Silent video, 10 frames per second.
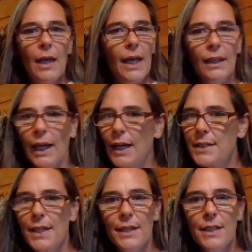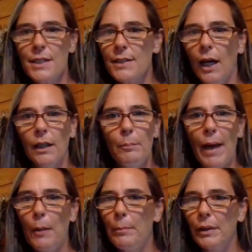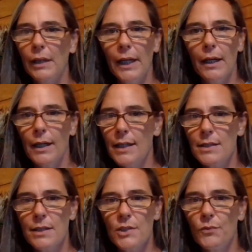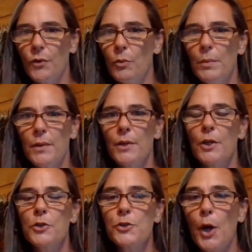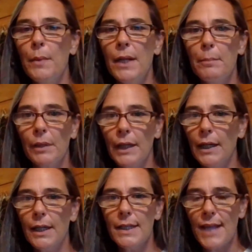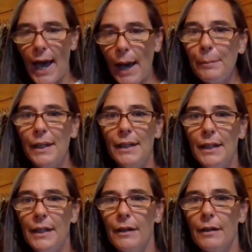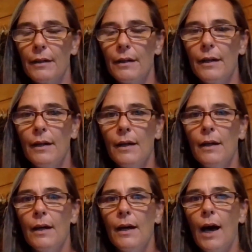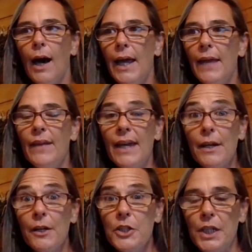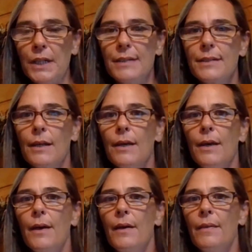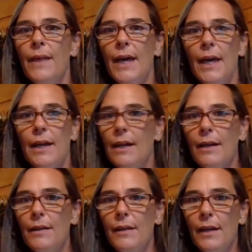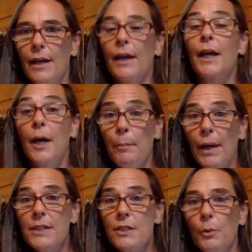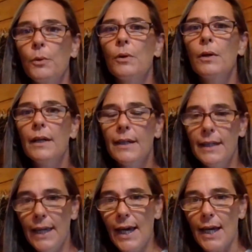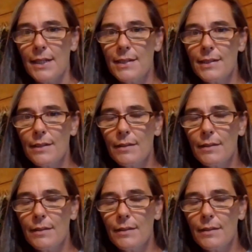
And like I said, this is all about polarities this full moon. There are so many polarities happening here uh, in the energies that combustible, yes,